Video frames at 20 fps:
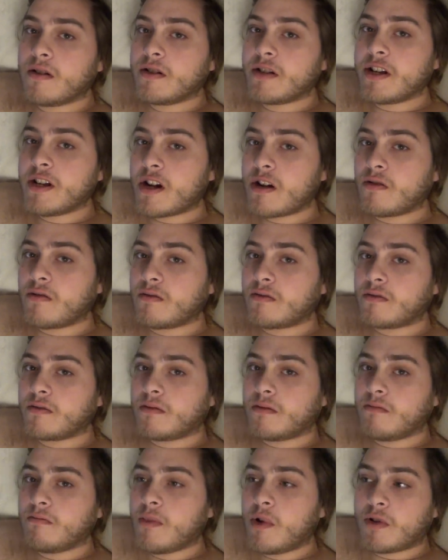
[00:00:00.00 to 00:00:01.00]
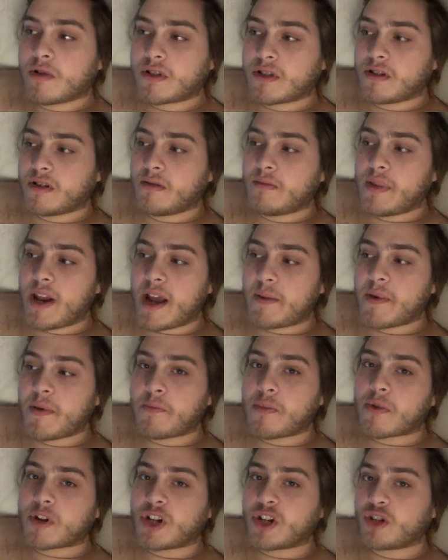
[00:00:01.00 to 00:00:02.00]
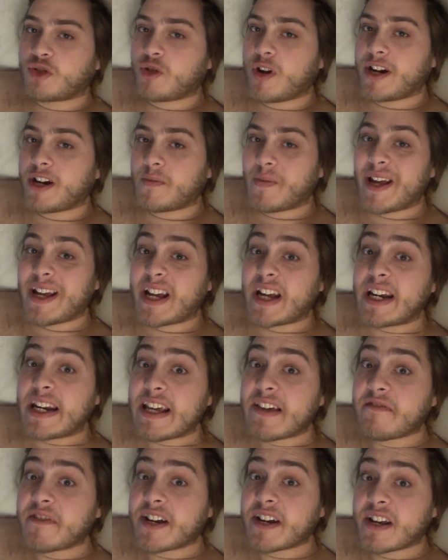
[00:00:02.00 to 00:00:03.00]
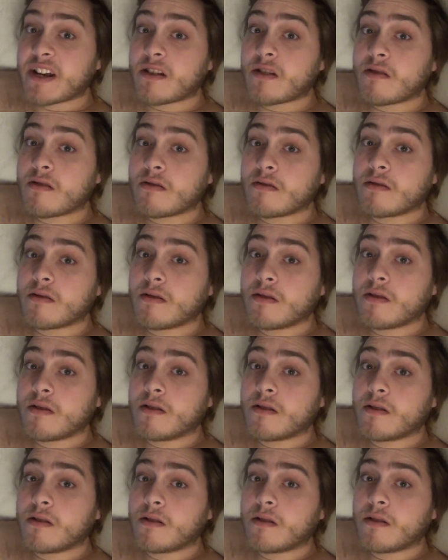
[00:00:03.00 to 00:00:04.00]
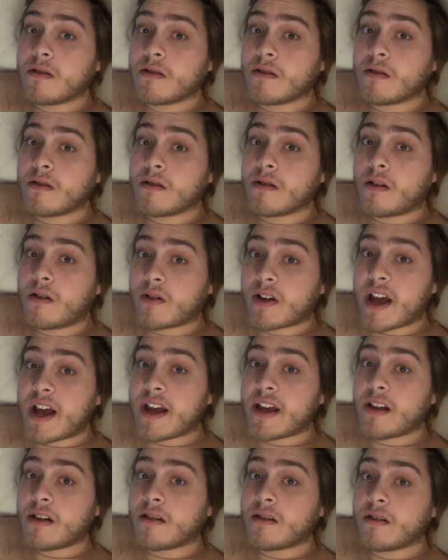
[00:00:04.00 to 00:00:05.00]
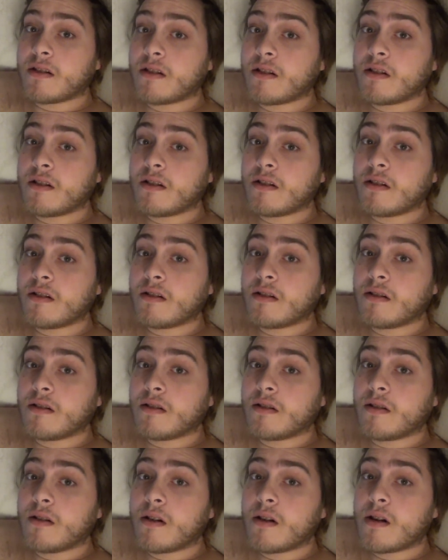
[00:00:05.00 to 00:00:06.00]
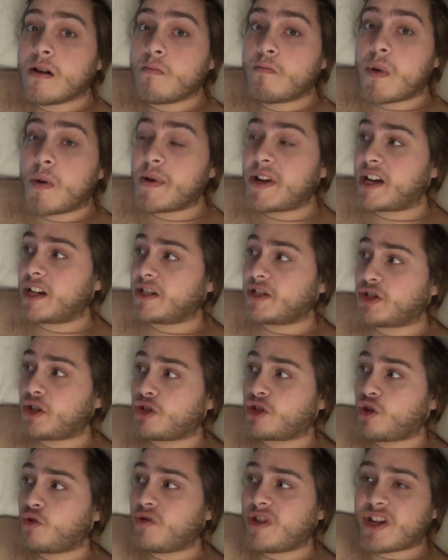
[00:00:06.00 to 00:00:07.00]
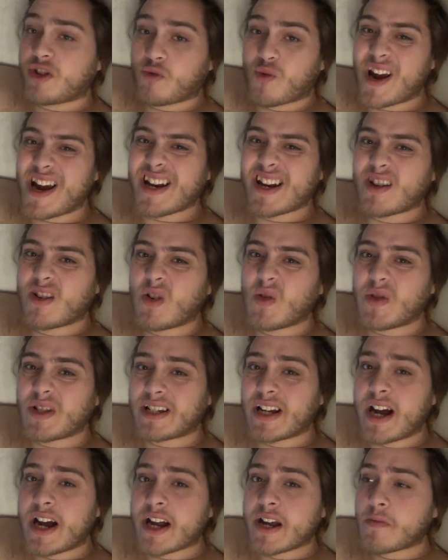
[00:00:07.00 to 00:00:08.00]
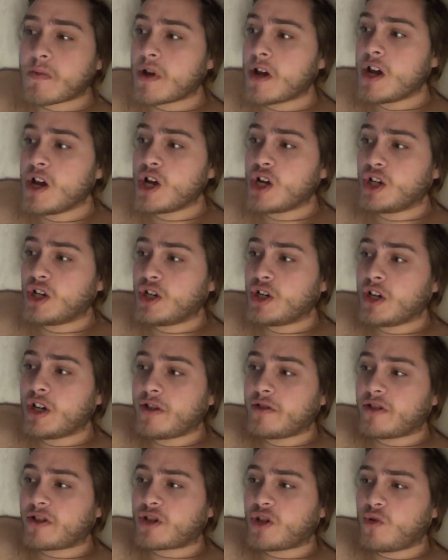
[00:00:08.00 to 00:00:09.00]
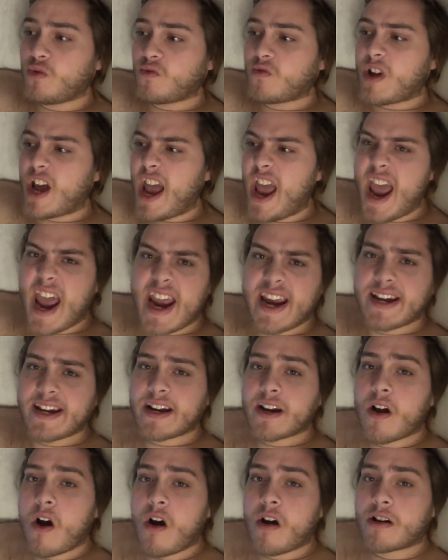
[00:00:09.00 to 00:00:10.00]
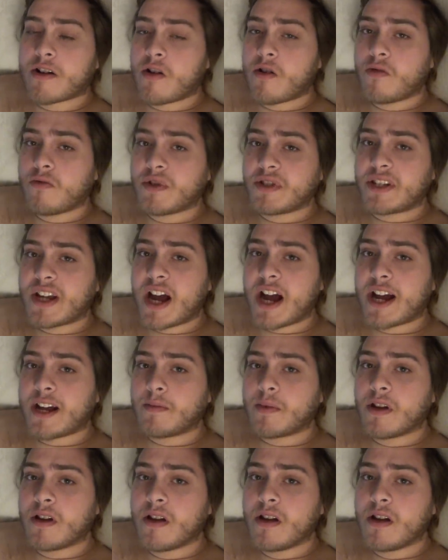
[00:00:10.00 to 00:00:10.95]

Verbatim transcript: You know, most black people are just trying to make a living here. Okay. But because they're so degraded all the time, they're so hated on all the time.